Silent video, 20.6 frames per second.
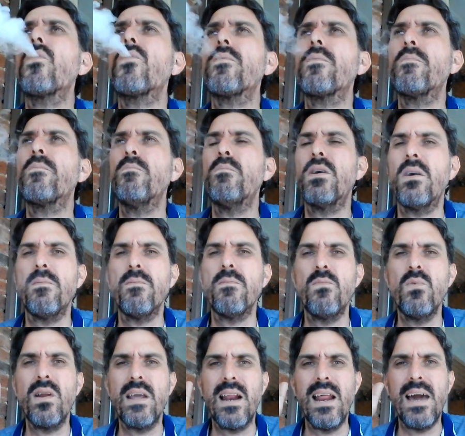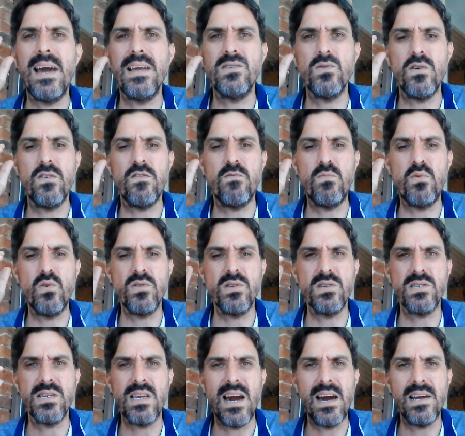But I'm really glad to have brought the
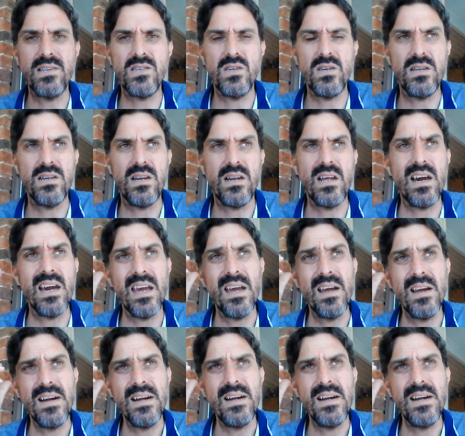cigar to you today